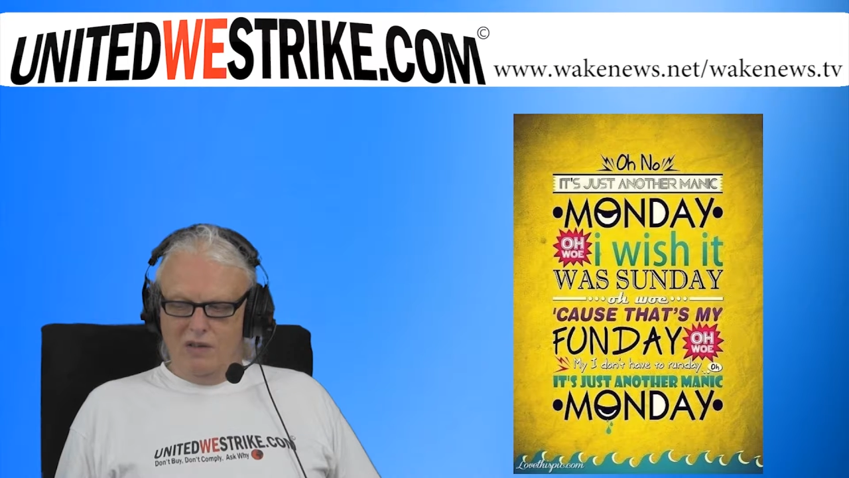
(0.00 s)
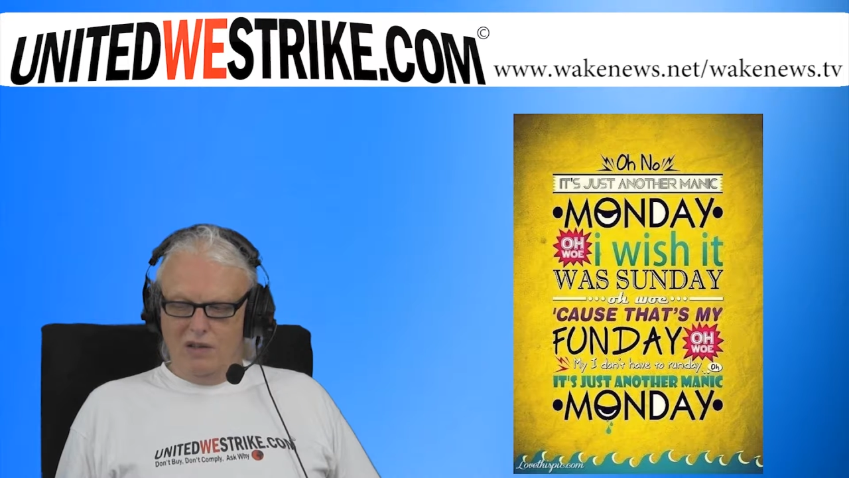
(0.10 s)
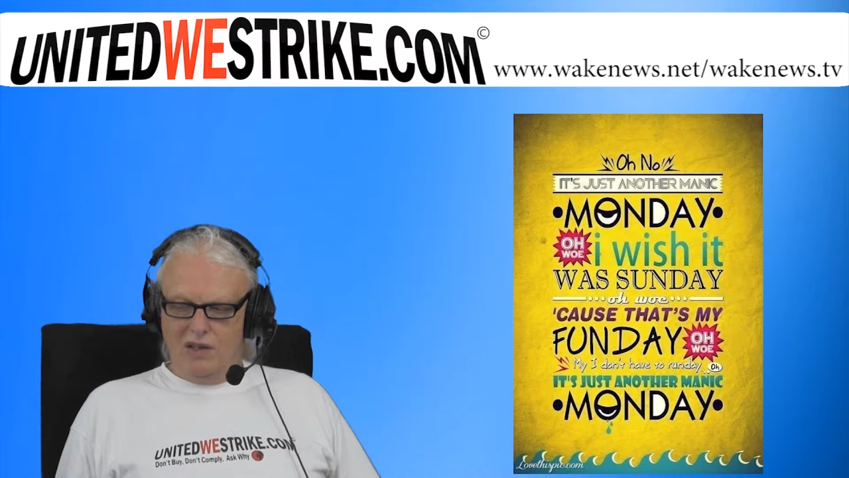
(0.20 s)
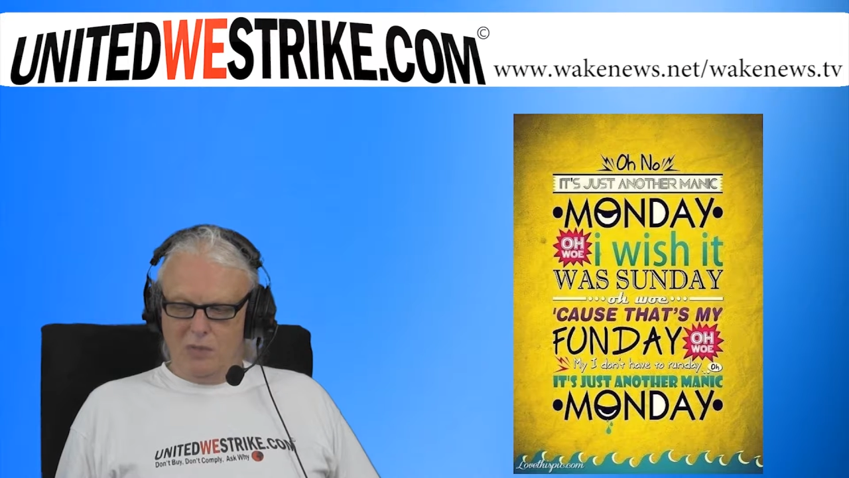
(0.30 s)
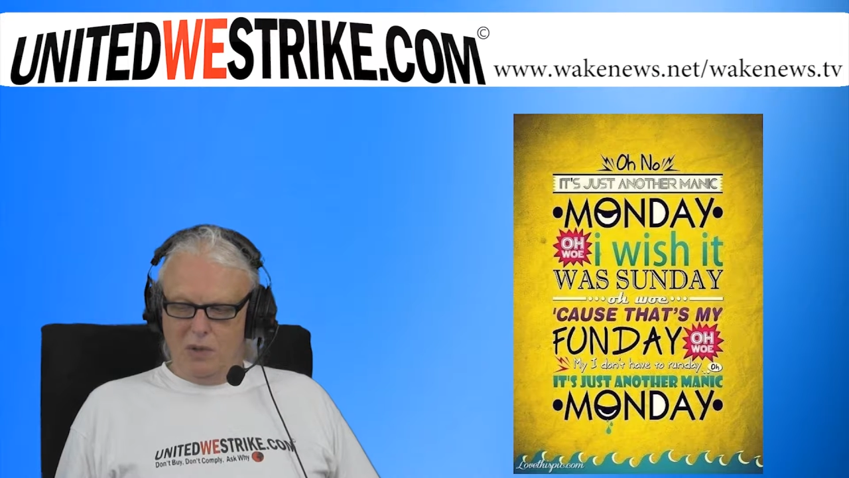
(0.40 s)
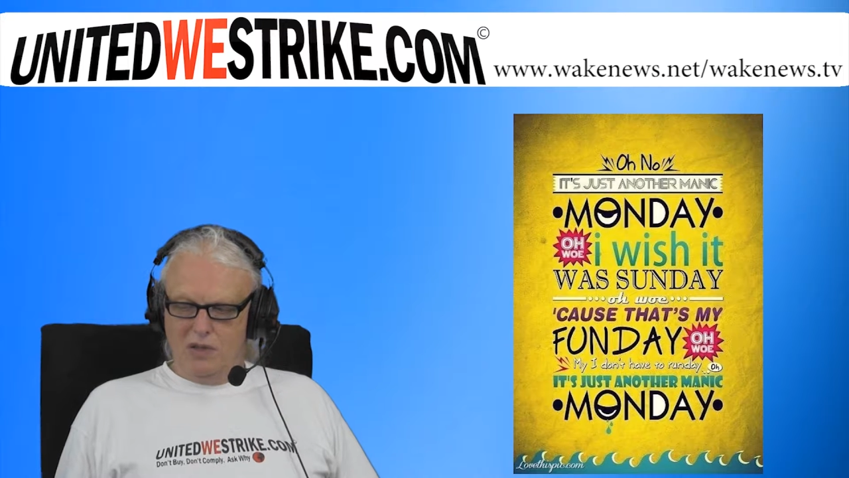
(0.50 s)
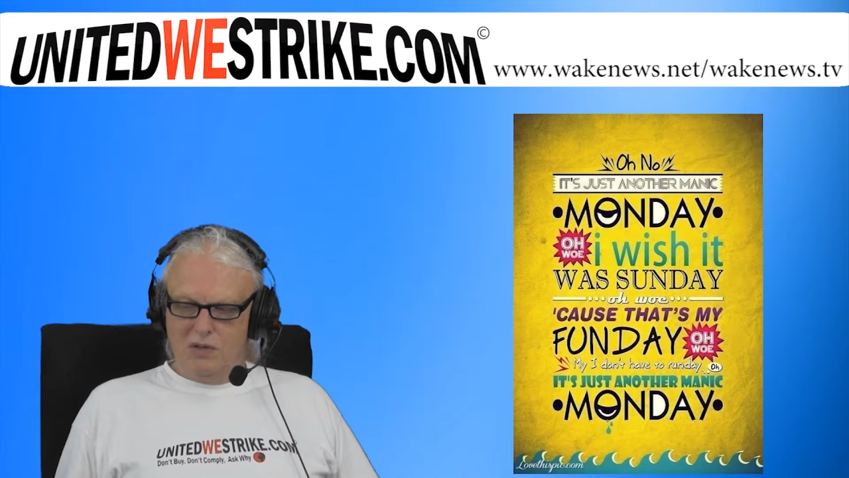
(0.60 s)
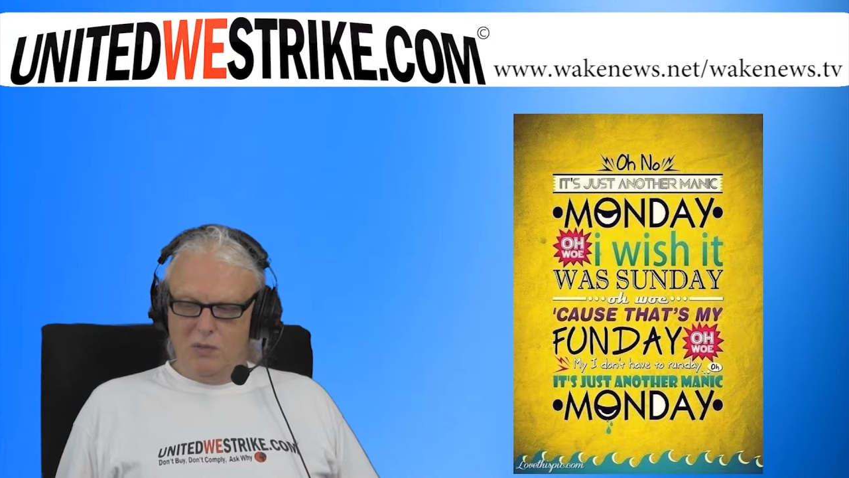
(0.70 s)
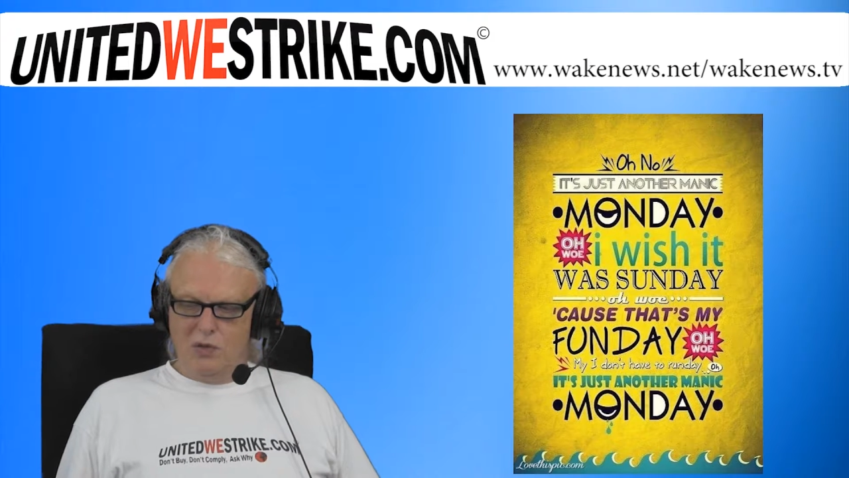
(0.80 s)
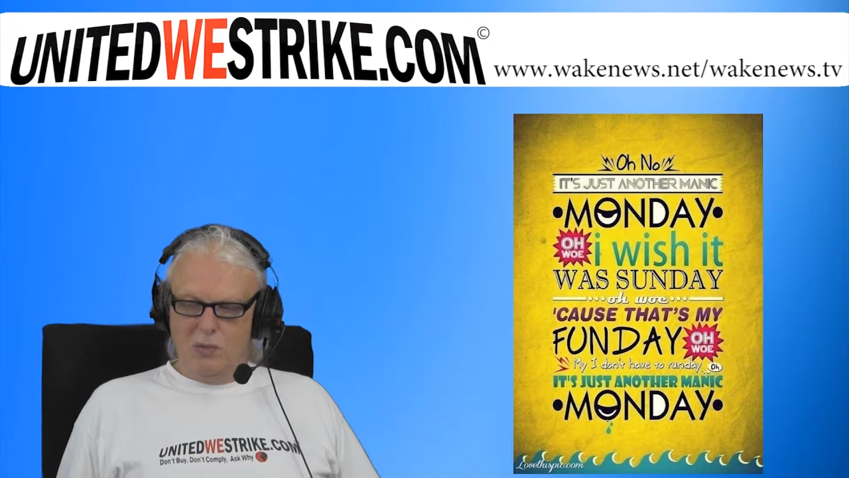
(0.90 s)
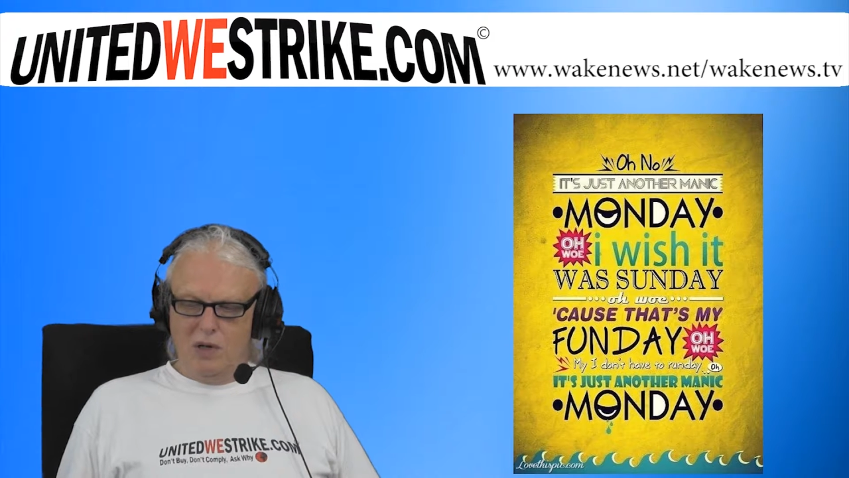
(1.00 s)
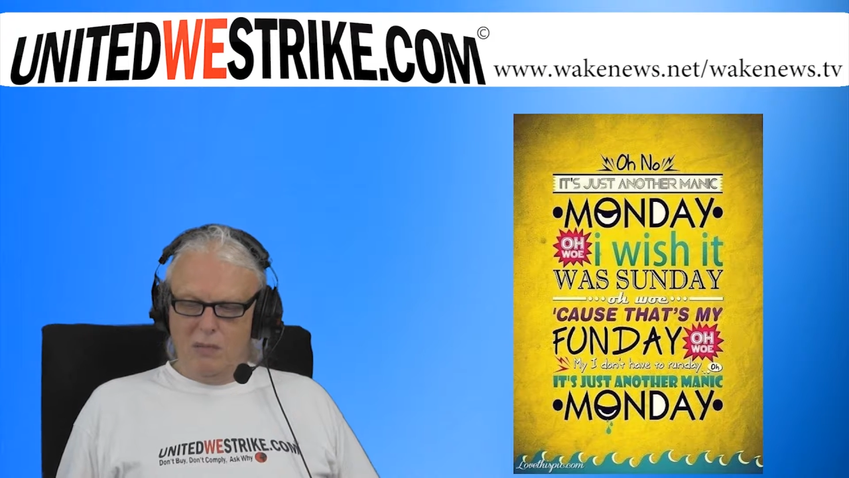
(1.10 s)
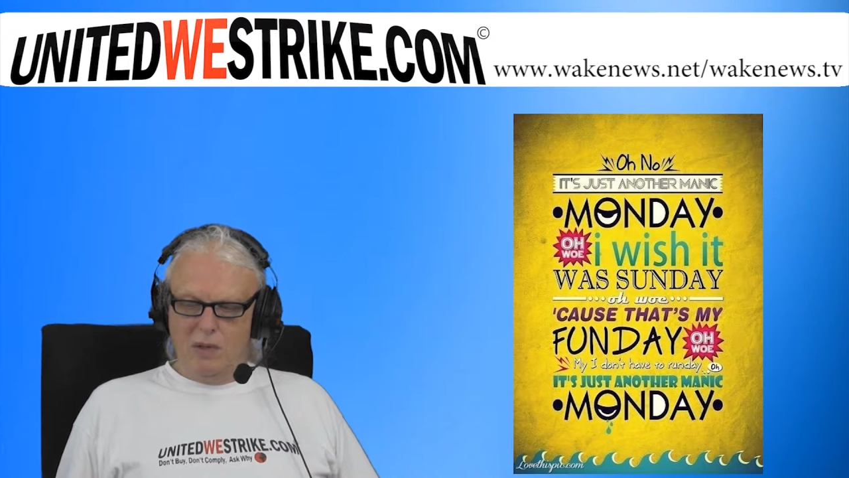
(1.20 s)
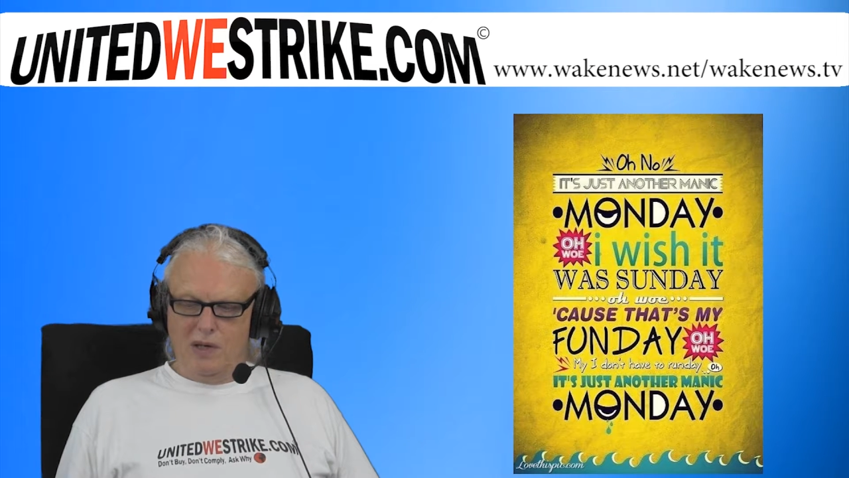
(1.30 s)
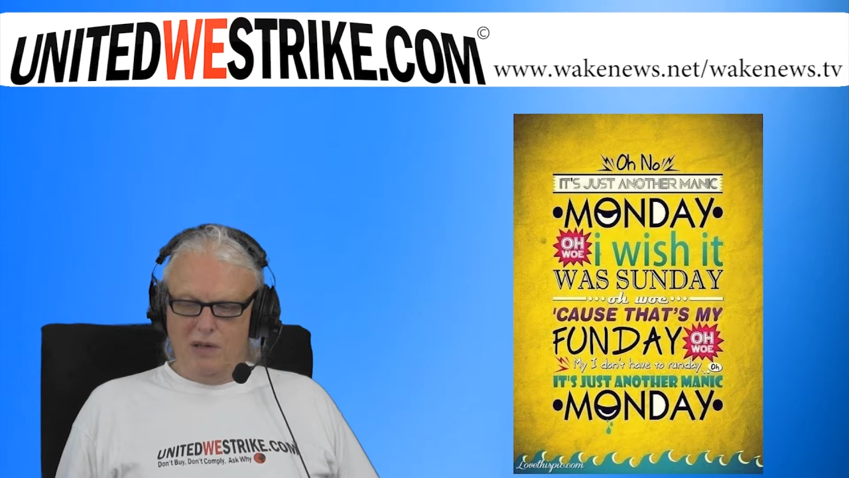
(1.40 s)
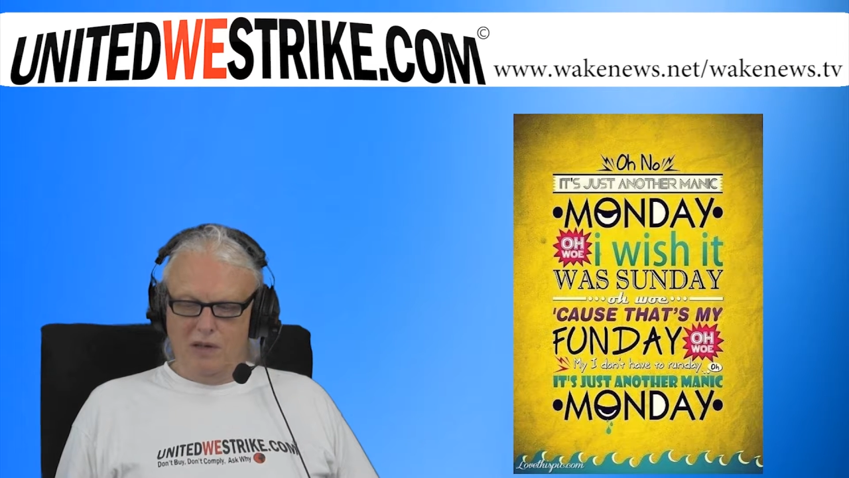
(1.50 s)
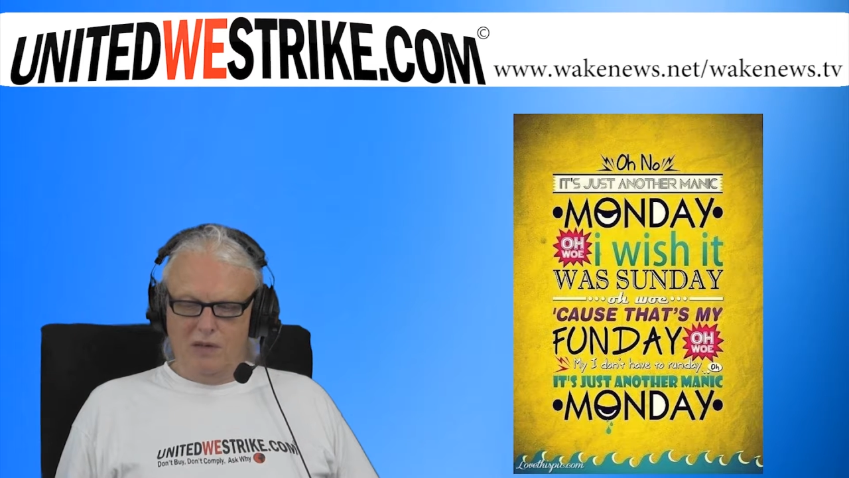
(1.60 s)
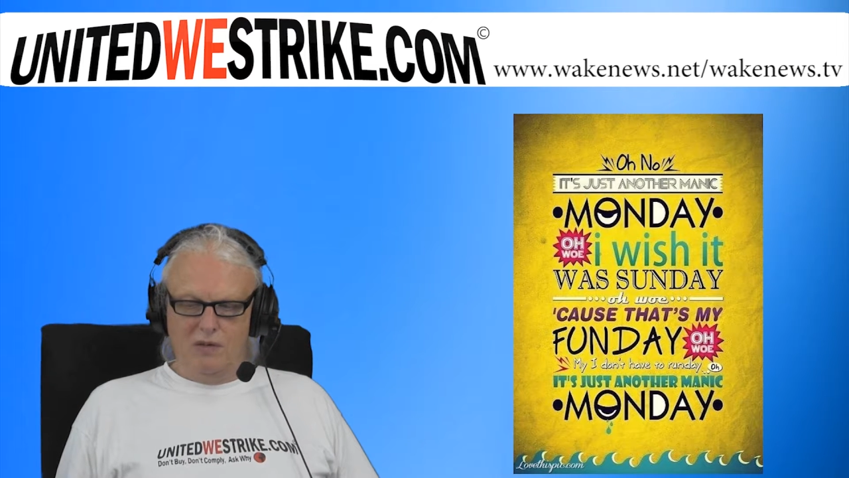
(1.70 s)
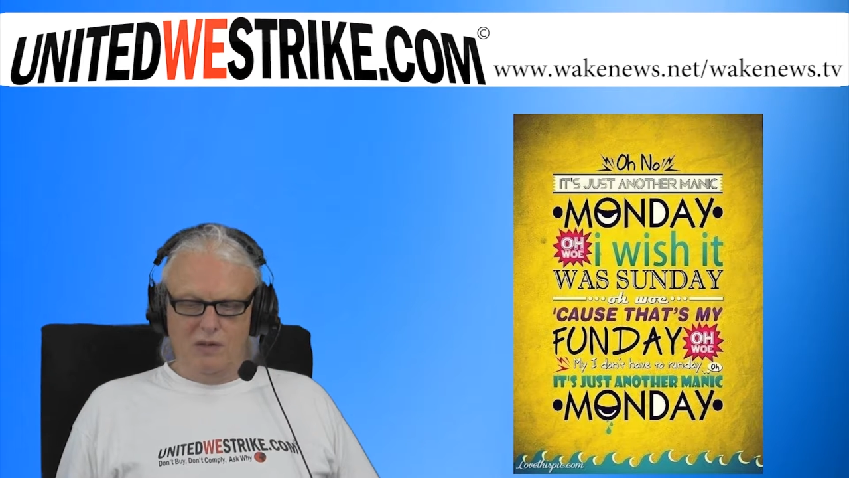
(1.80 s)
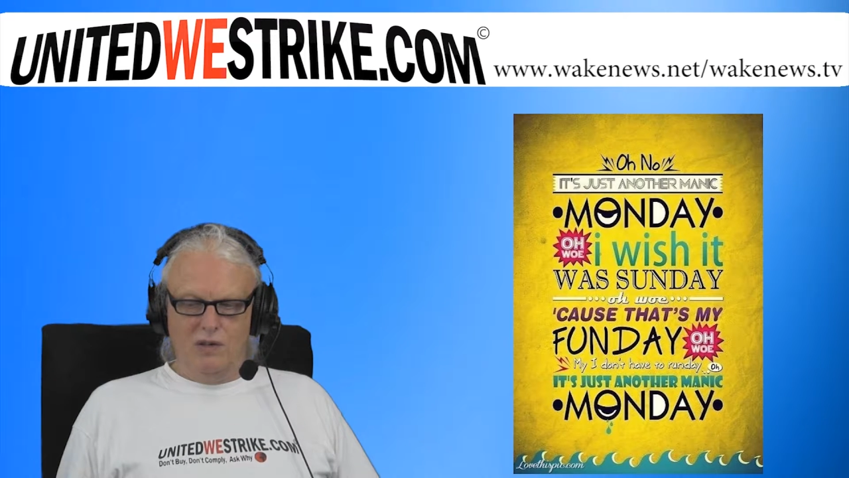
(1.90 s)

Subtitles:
the experience which we are making